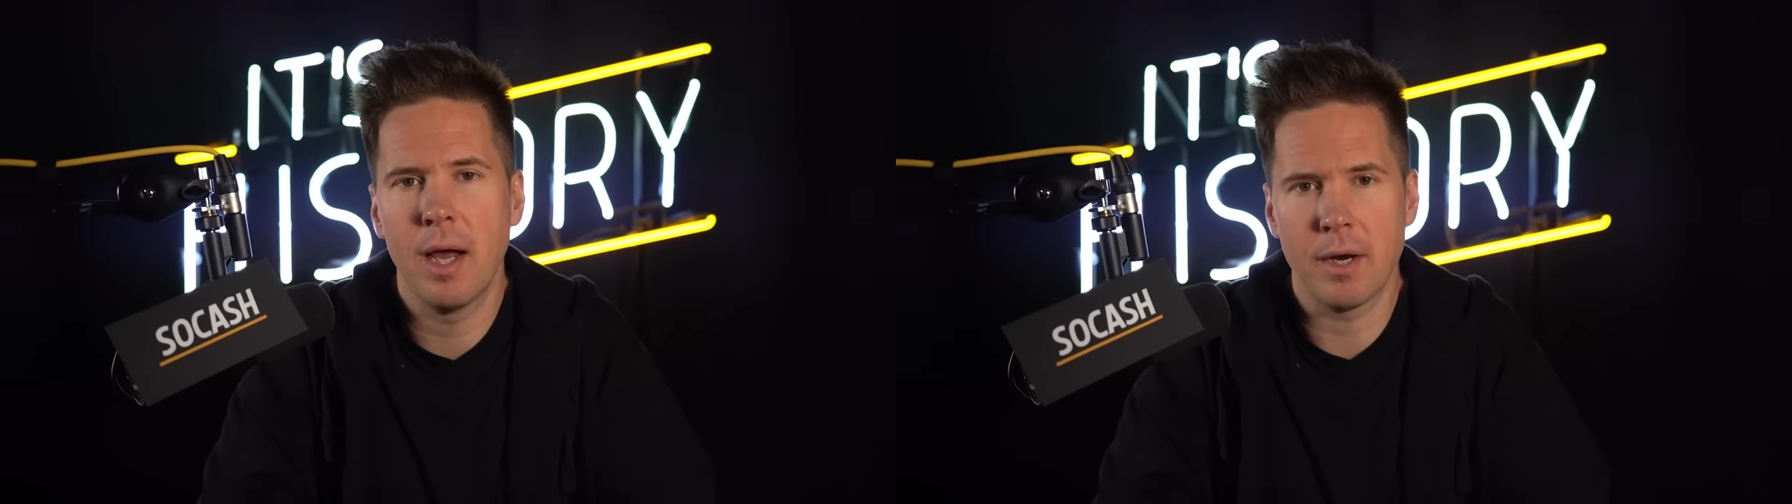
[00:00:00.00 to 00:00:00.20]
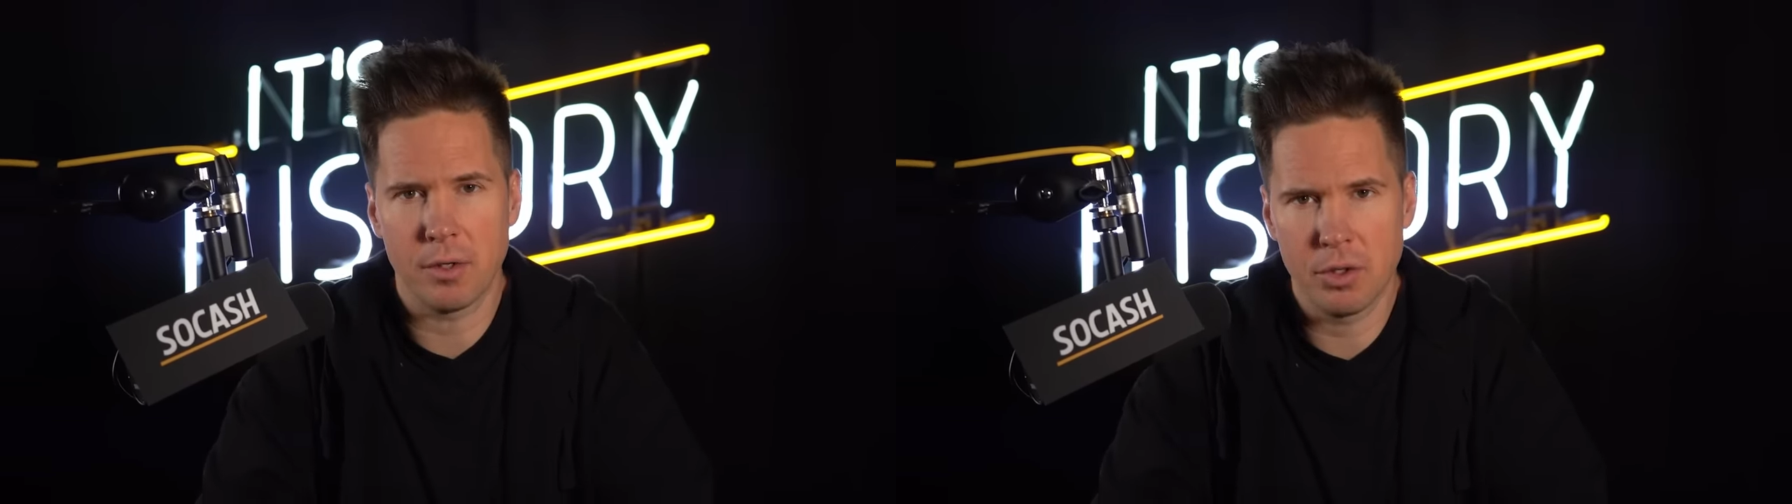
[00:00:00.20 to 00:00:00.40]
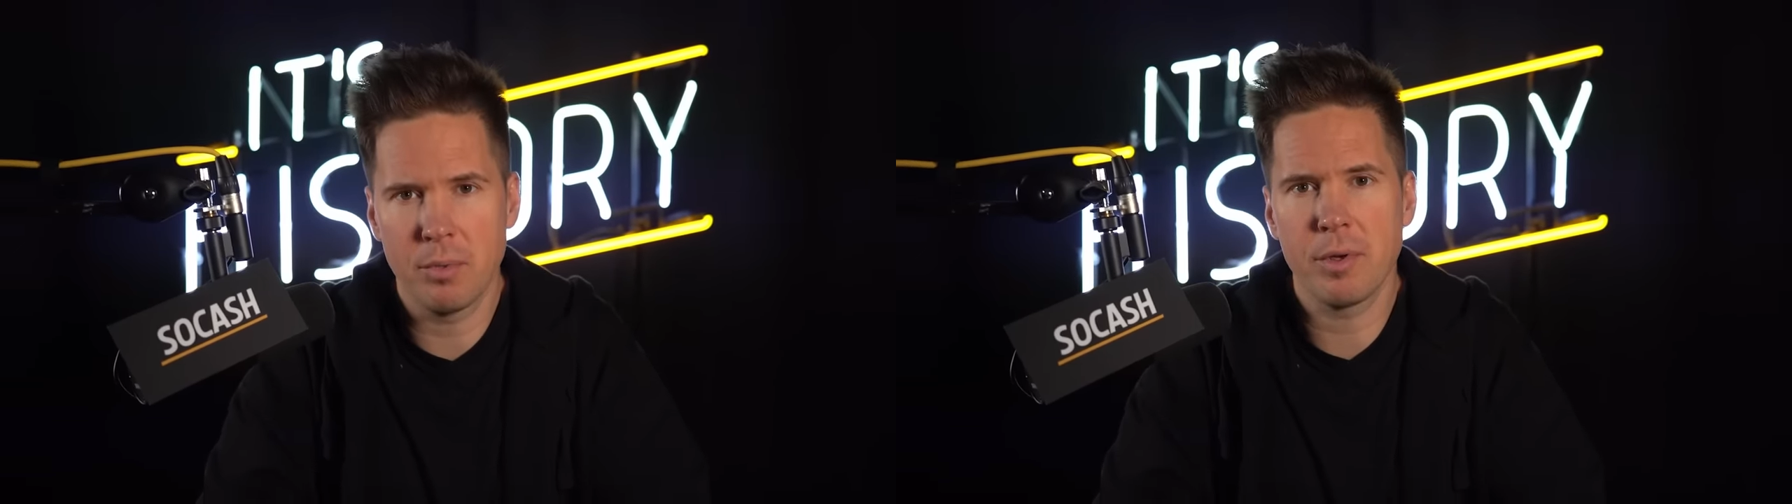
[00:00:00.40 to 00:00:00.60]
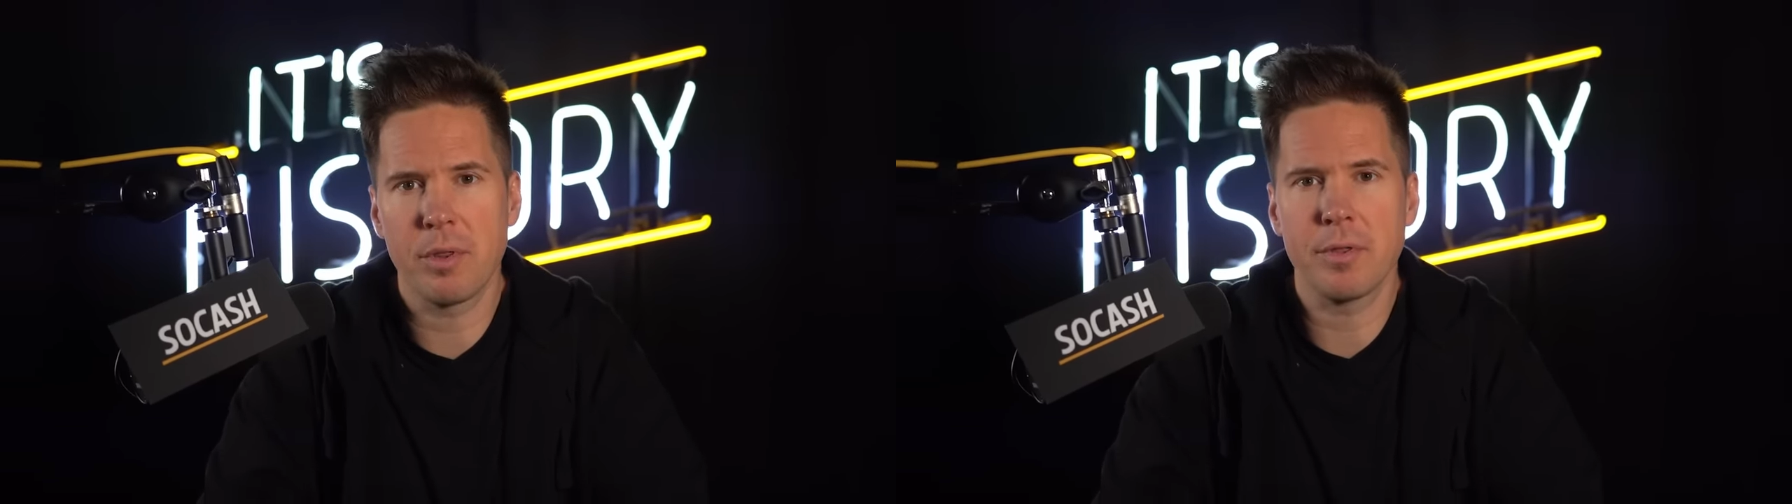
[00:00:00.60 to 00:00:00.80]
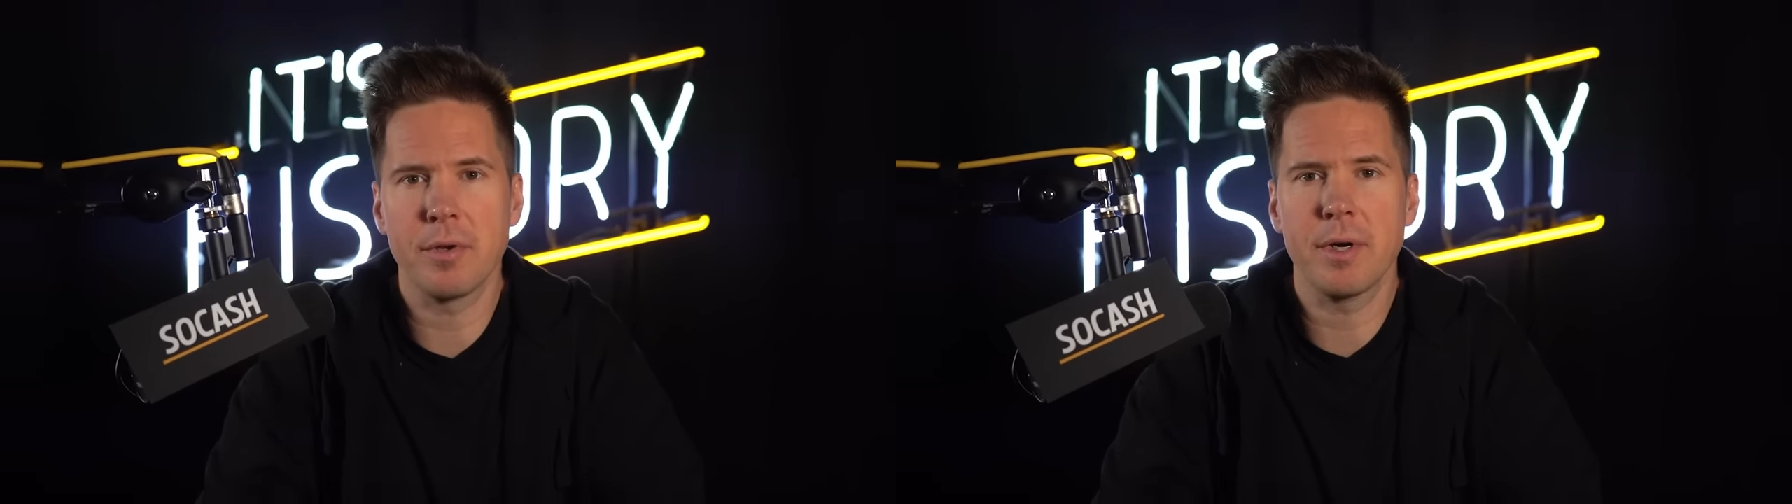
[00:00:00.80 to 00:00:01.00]
on October
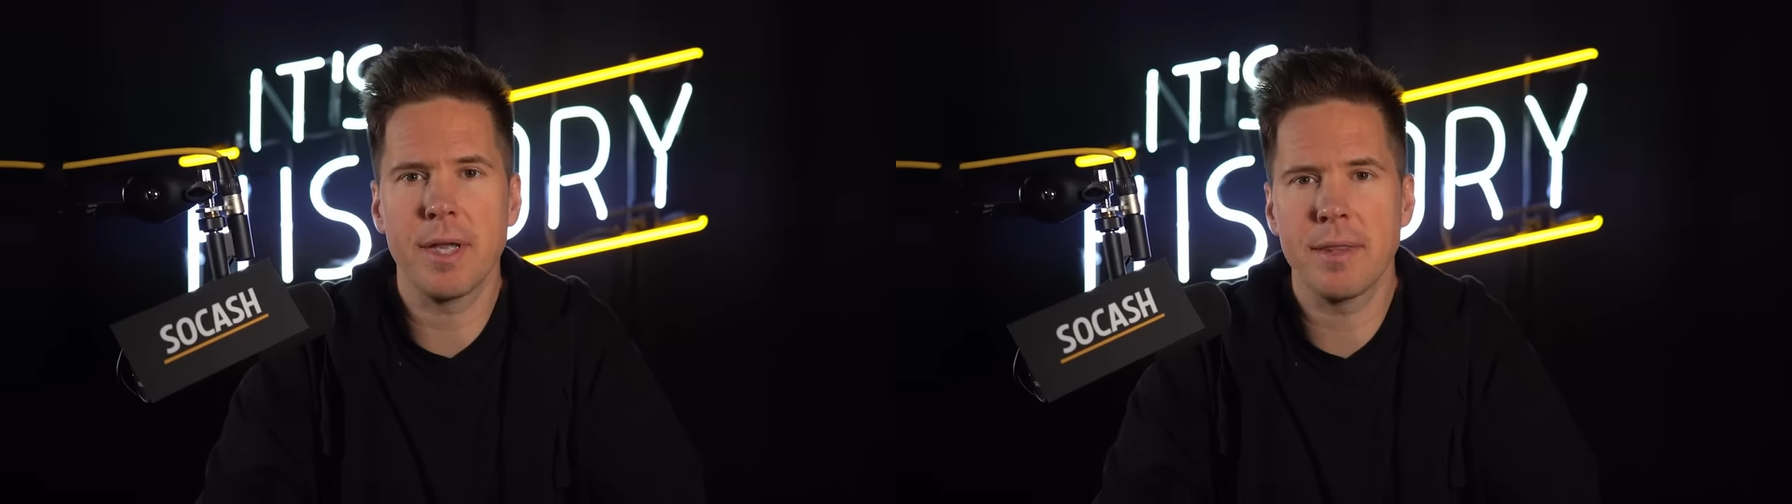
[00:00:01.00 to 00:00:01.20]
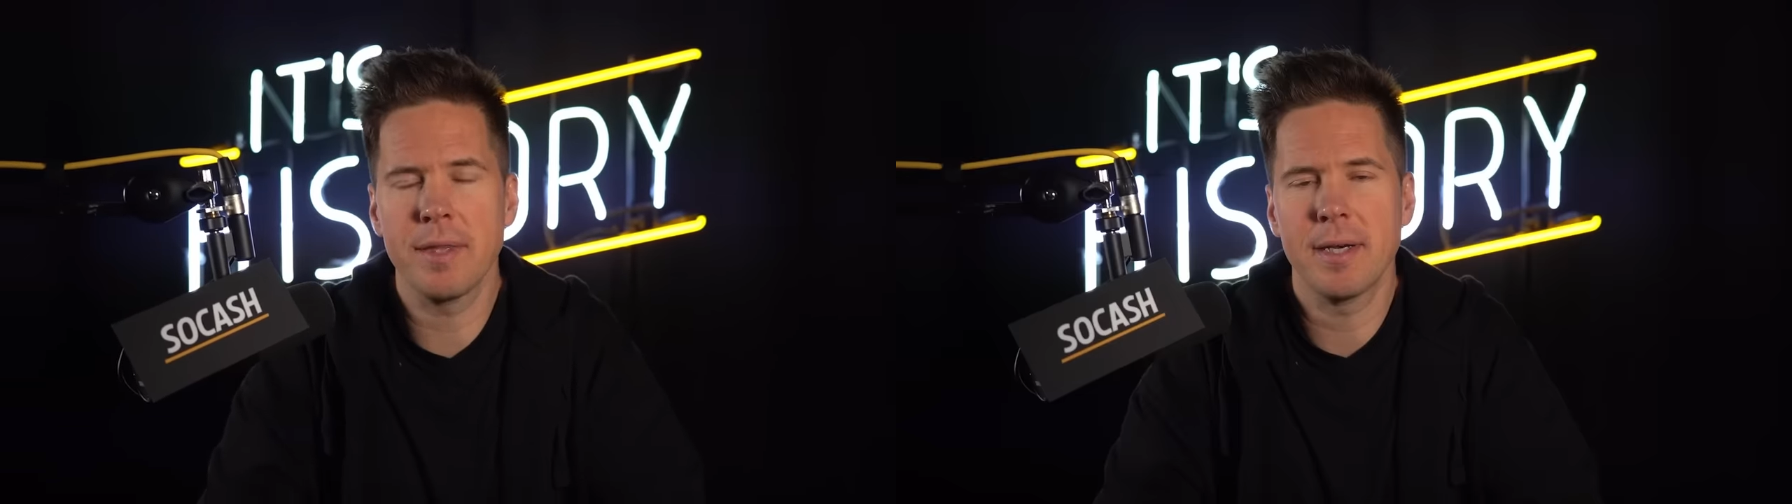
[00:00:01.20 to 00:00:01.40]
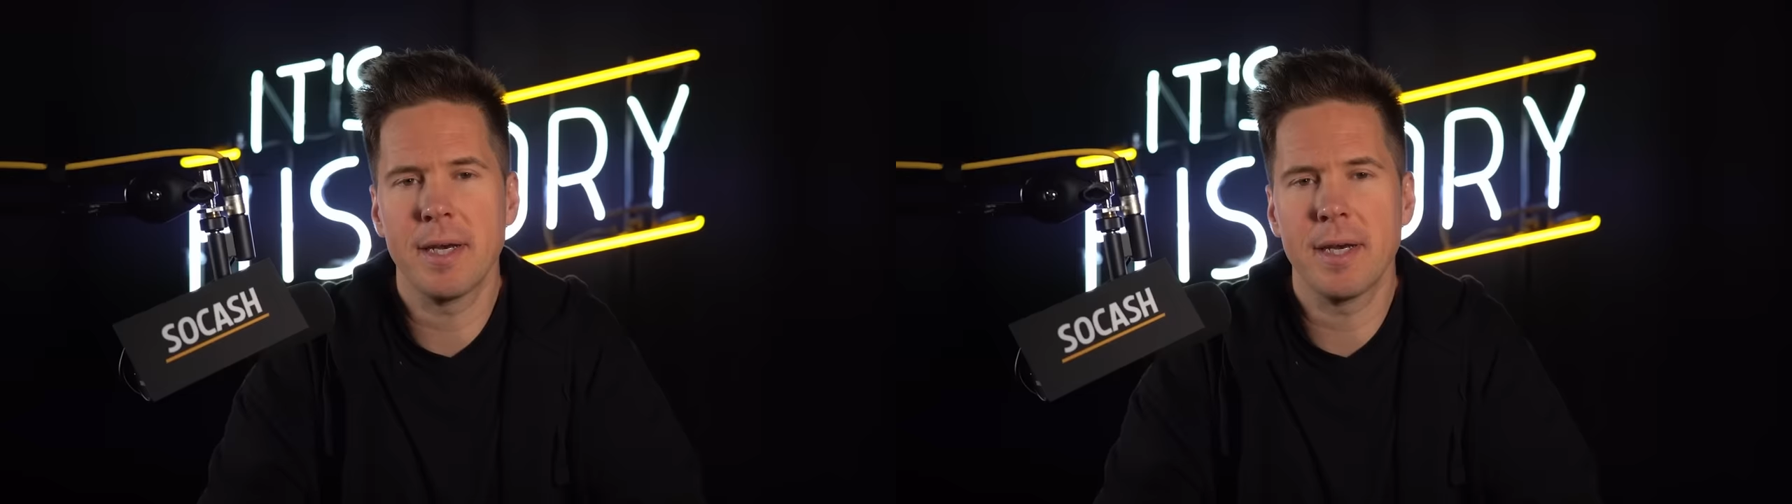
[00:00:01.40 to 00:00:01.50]
the thirtieth,